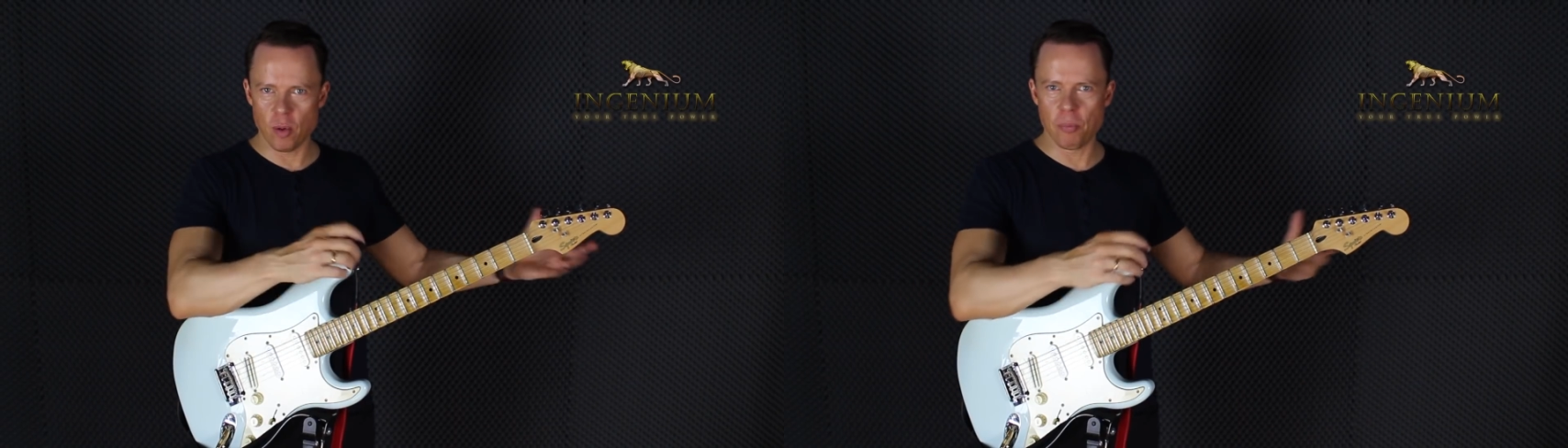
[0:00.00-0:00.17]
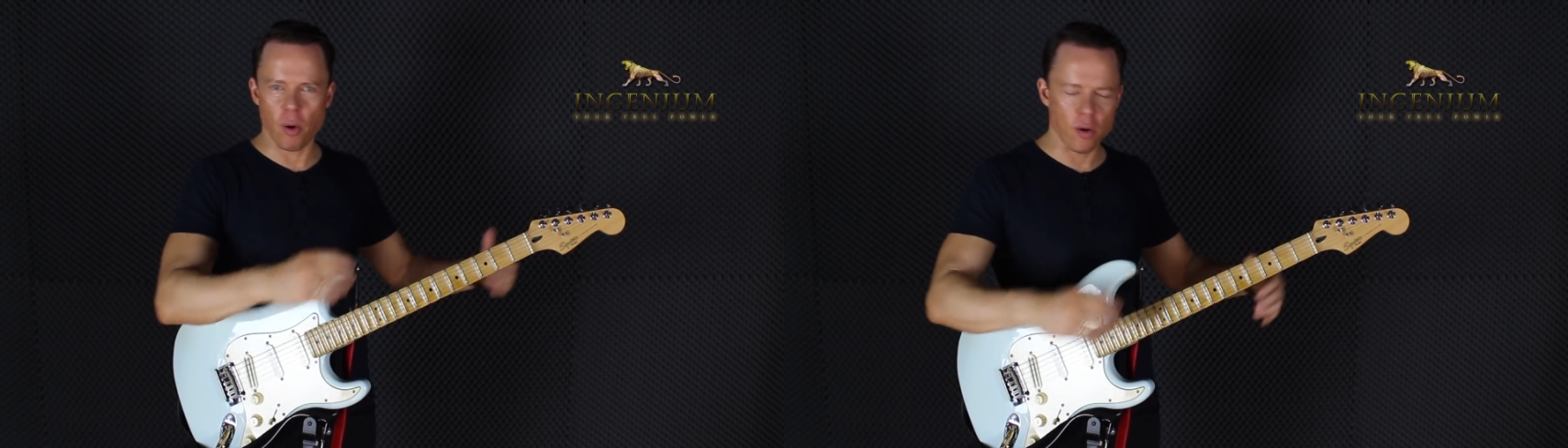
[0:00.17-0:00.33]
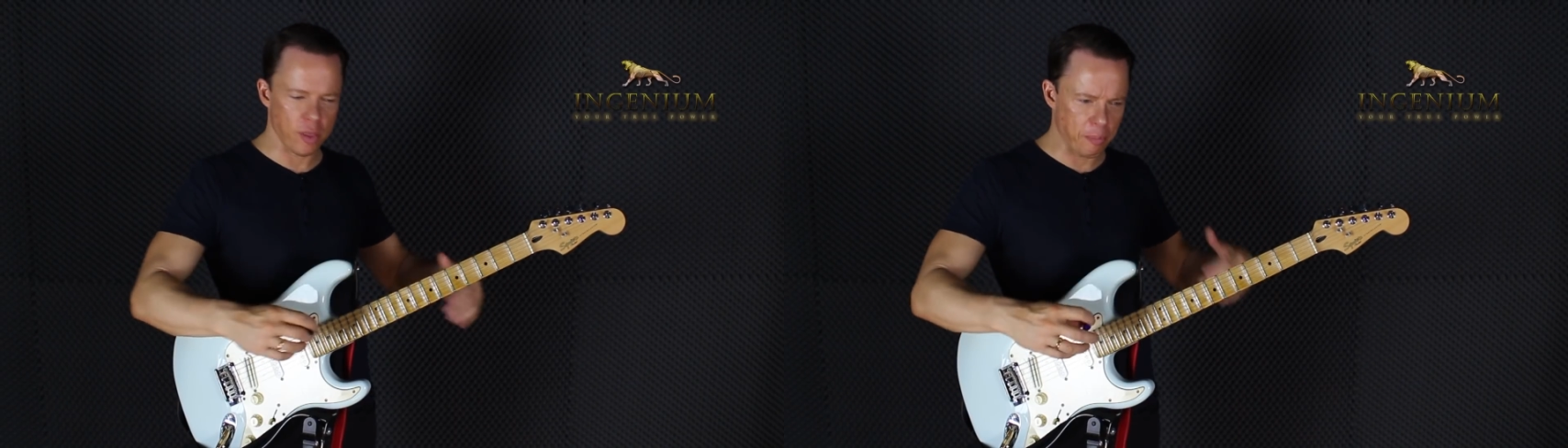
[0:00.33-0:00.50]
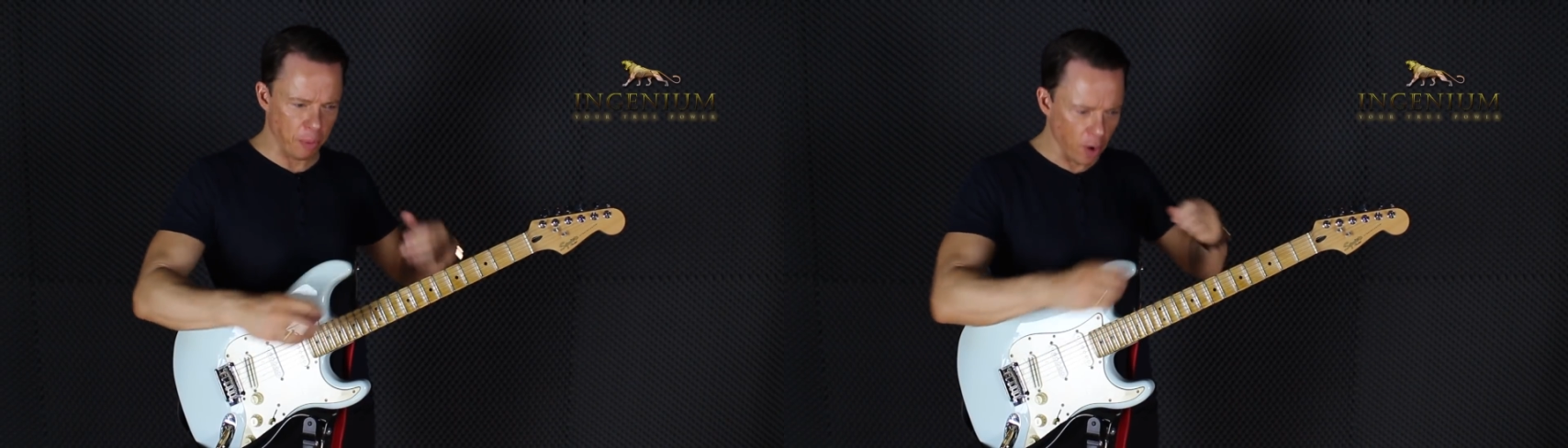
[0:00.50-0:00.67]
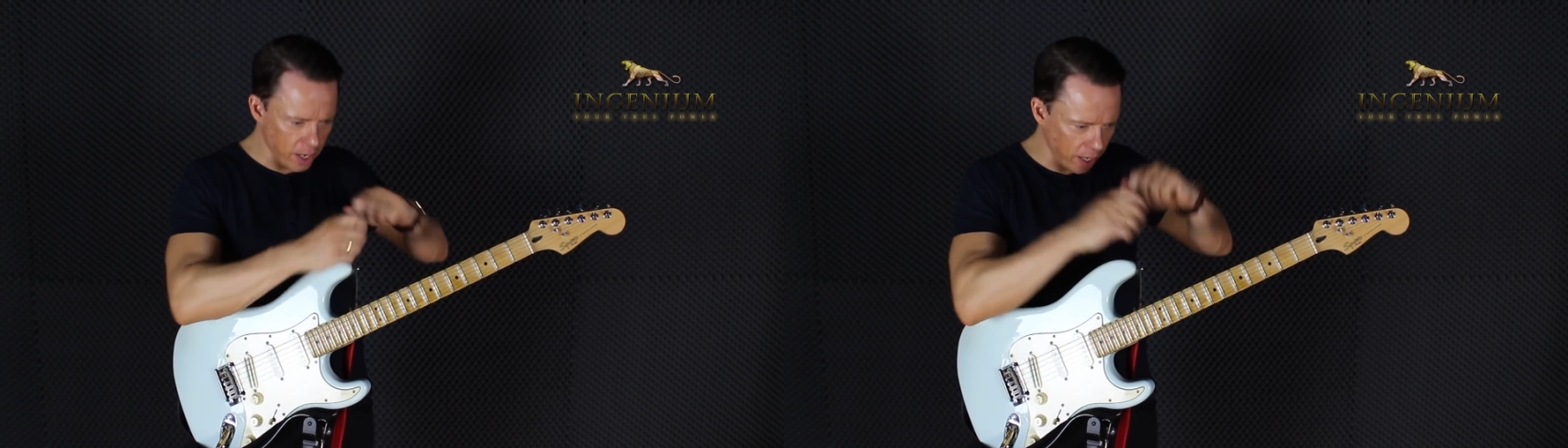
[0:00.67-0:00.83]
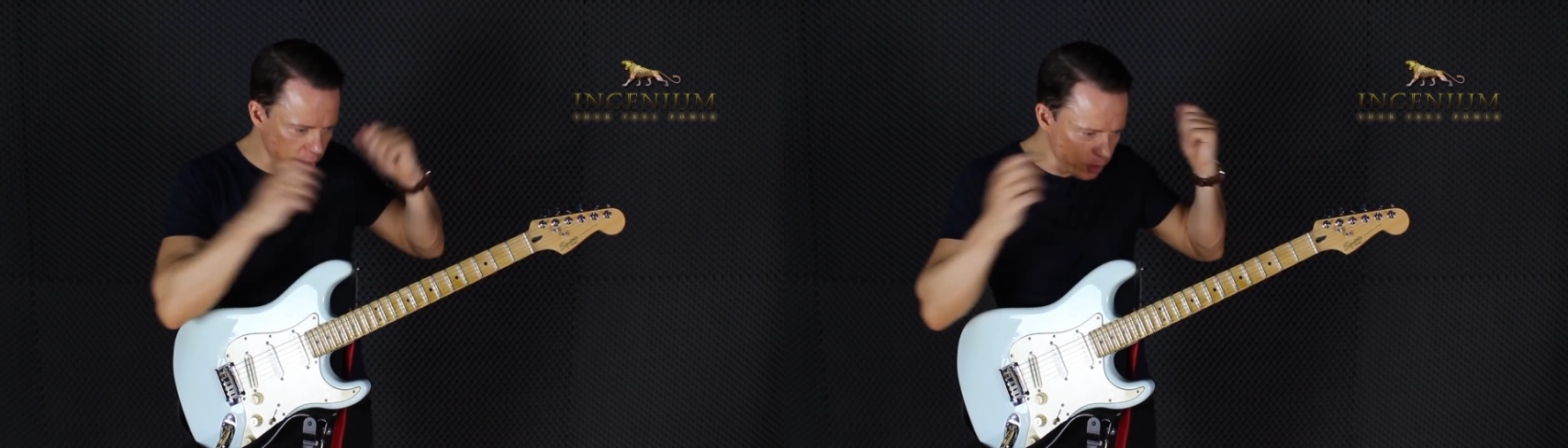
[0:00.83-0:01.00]
borrowed the
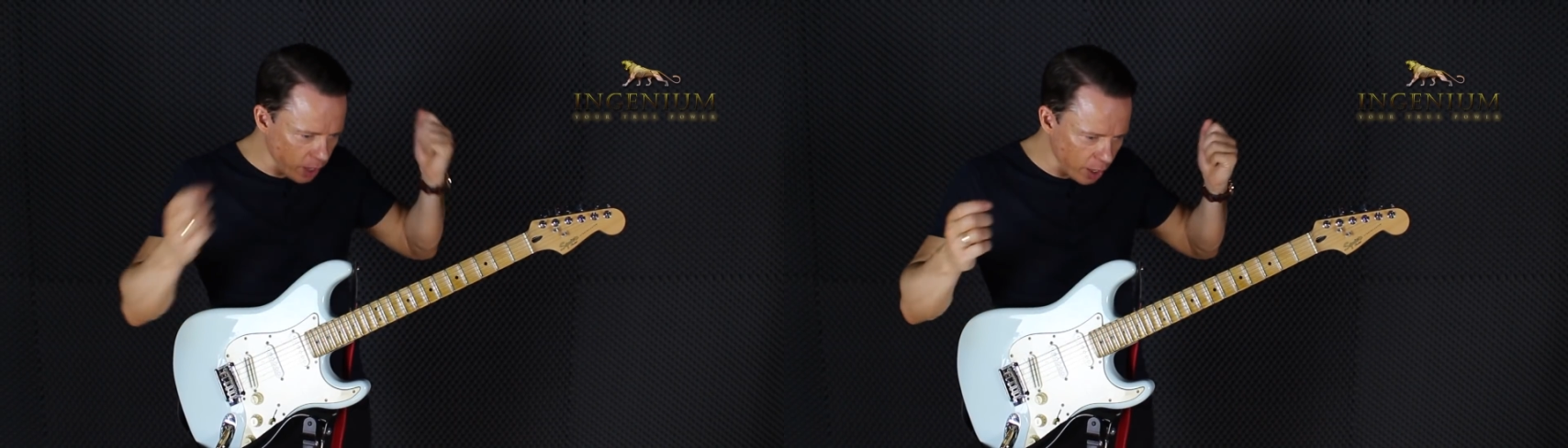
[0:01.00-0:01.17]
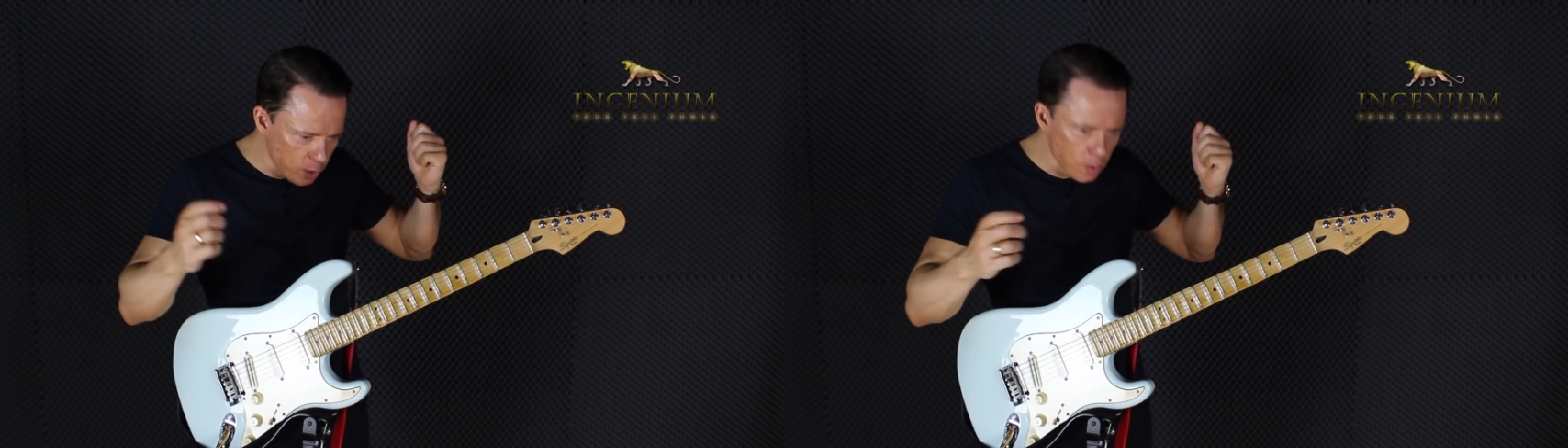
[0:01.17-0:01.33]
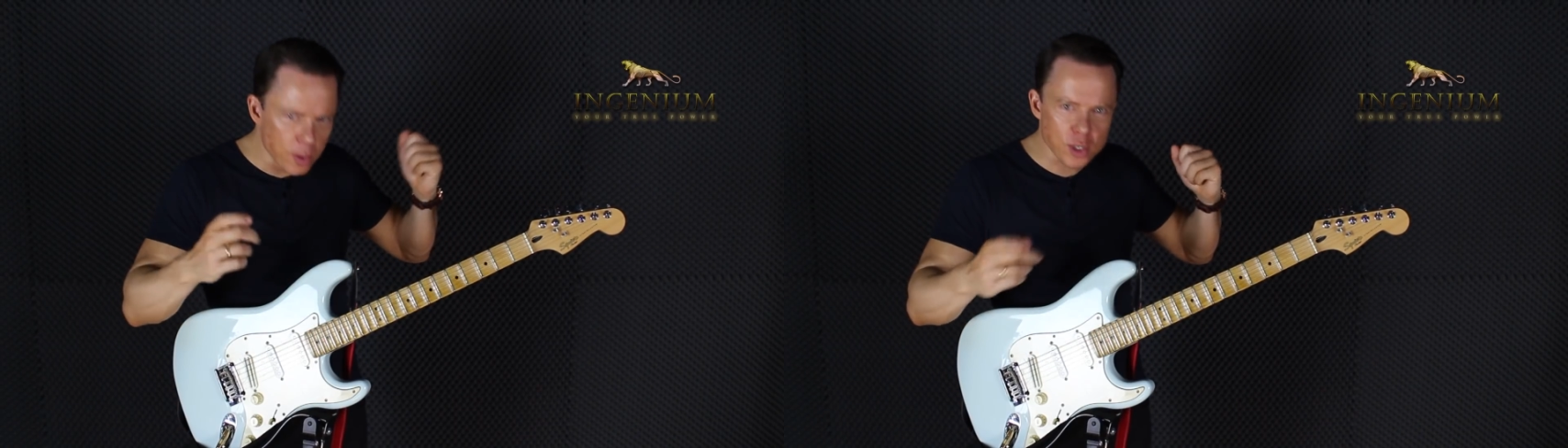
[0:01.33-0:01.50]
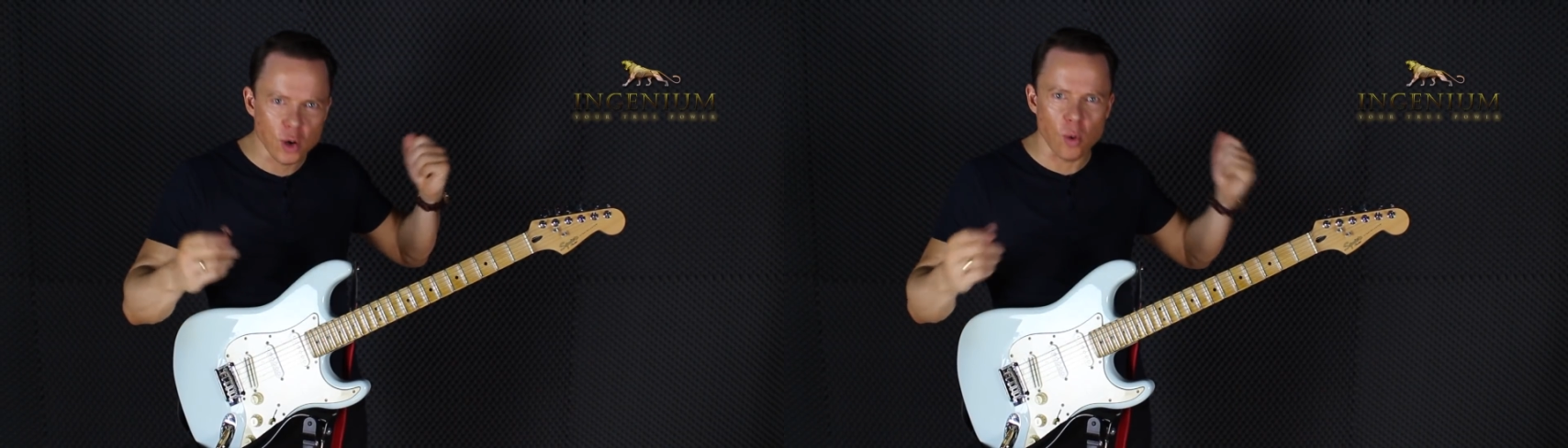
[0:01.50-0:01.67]
book, and I knew what